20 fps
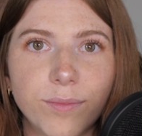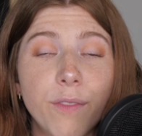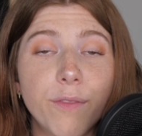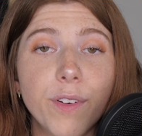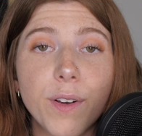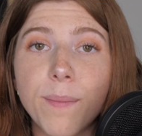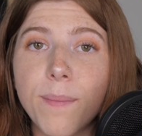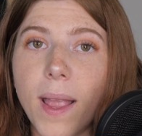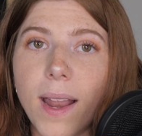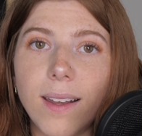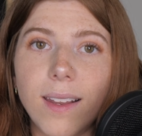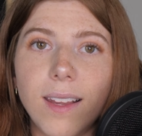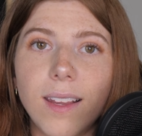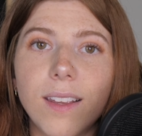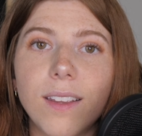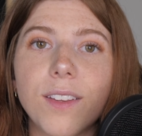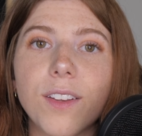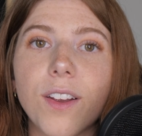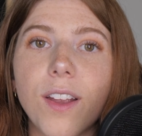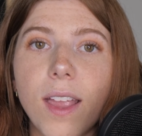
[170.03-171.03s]
For
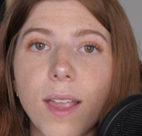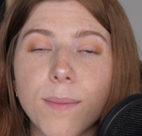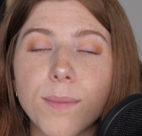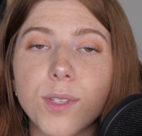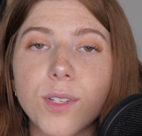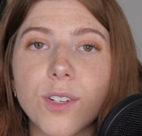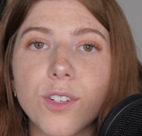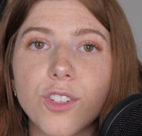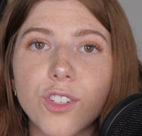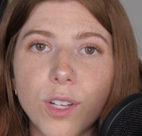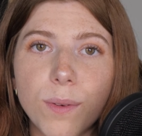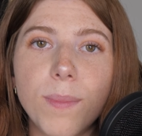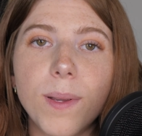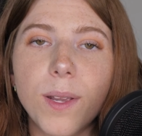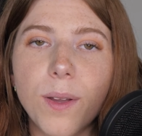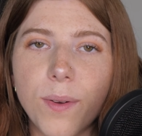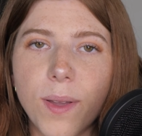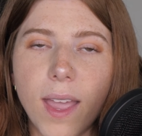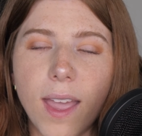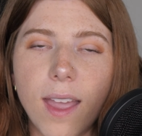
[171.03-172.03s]
many, your hamster should
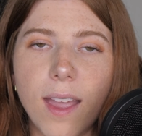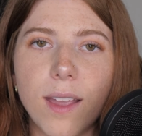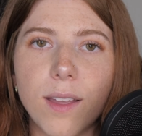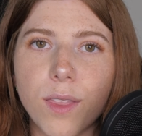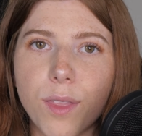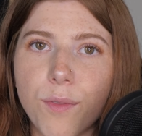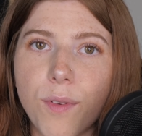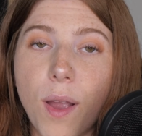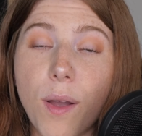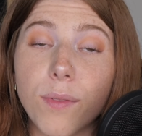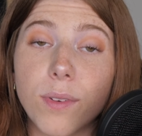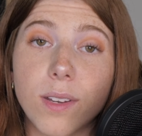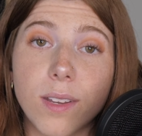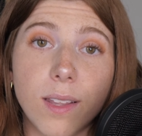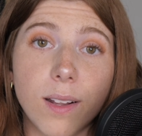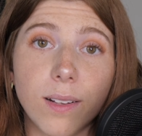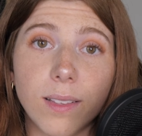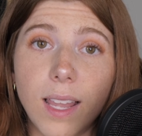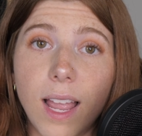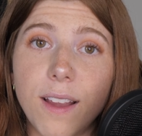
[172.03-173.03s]
be okay throughout
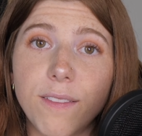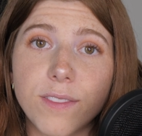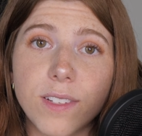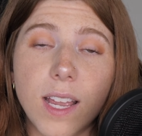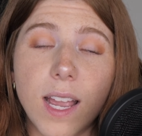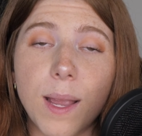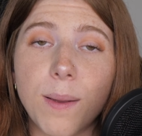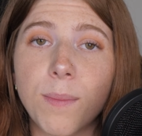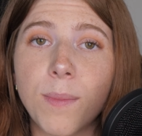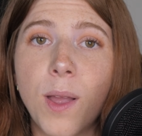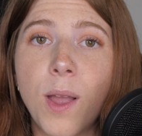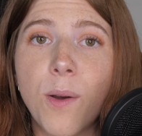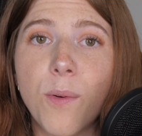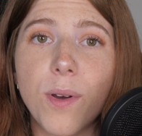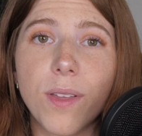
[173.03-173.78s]
their lifetime